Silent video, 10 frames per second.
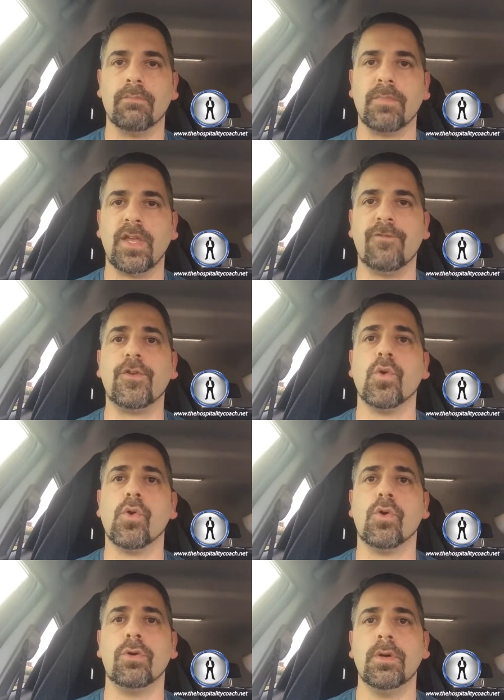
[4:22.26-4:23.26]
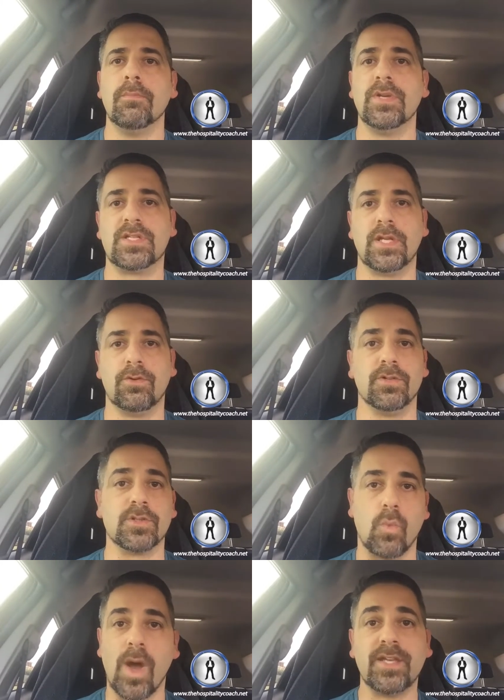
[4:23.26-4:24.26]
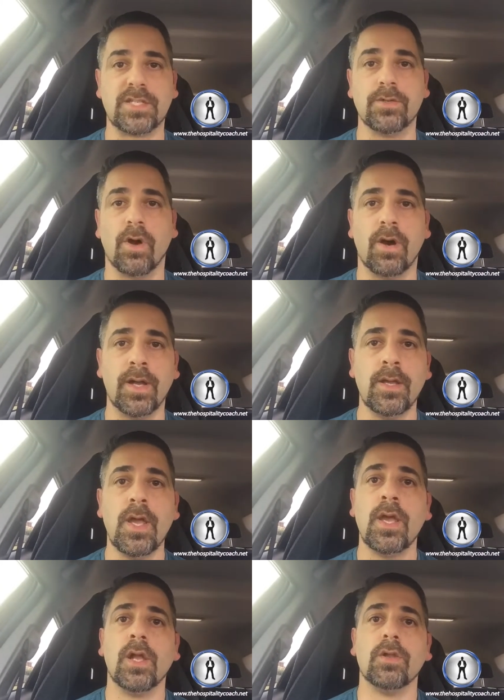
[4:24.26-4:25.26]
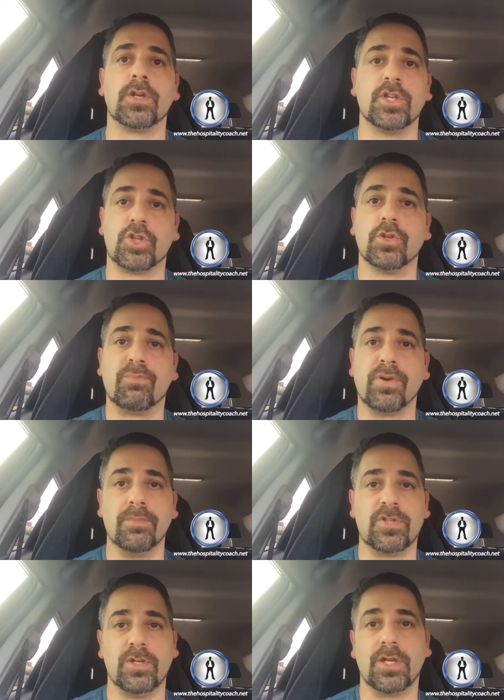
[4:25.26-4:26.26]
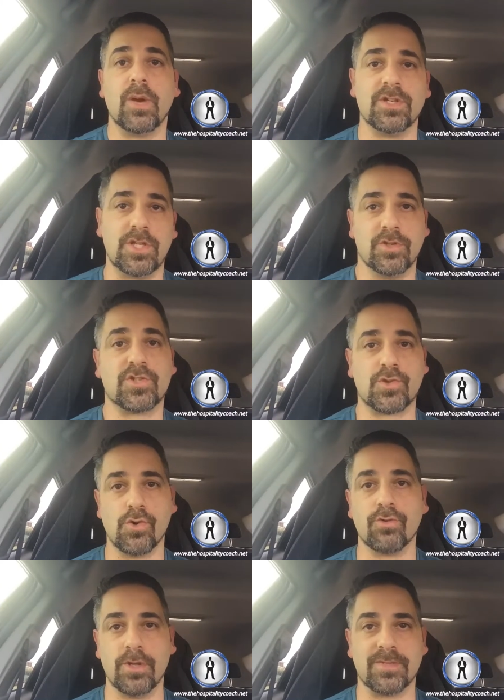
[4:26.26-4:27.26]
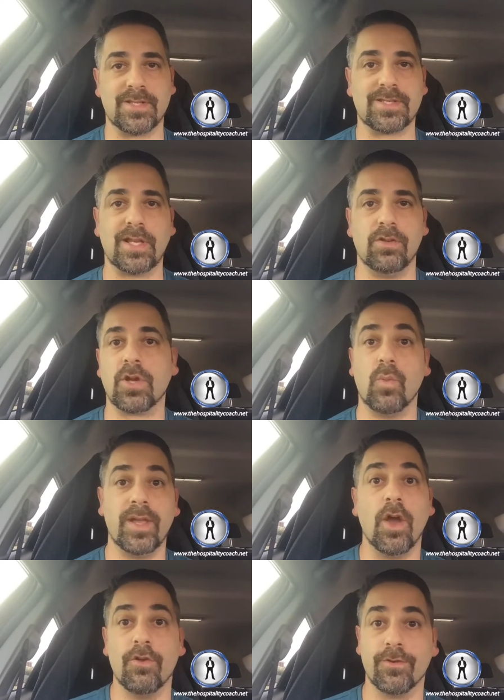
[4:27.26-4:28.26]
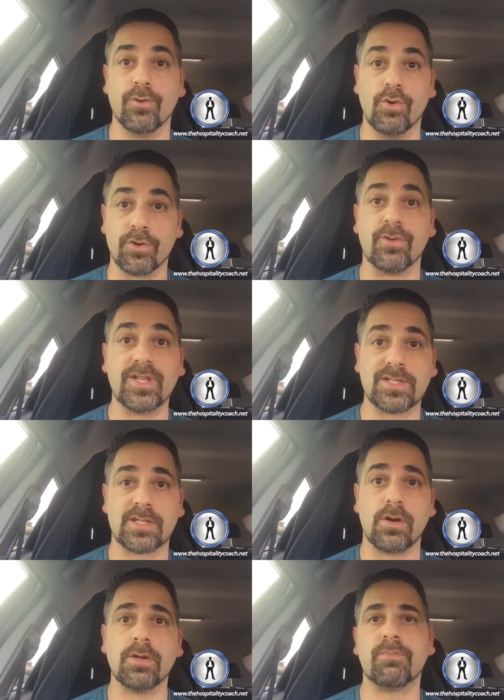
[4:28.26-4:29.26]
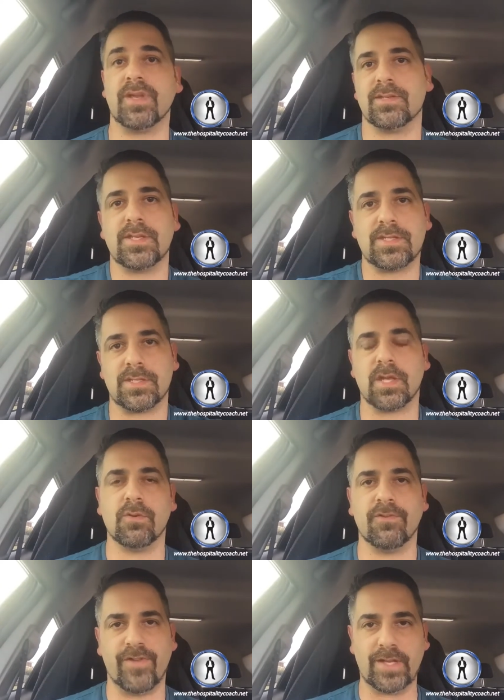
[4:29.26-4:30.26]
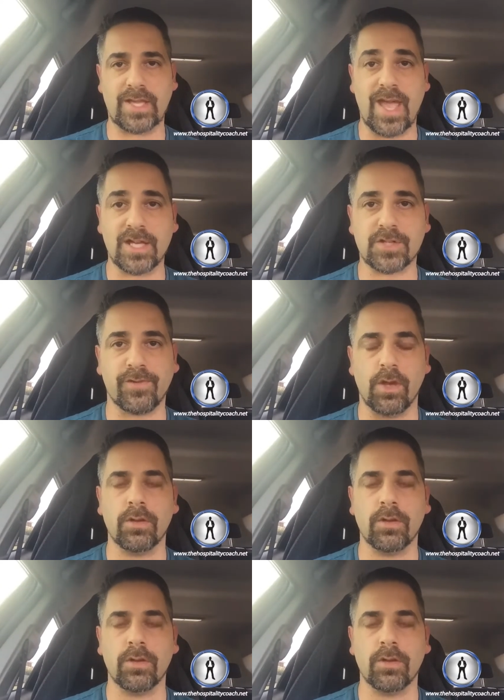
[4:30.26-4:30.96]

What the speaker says: If your materials are way too high, look, it should prompt you to go into your storerooms and say, look, are we over ordering stock? Because this is going to affect cash flow.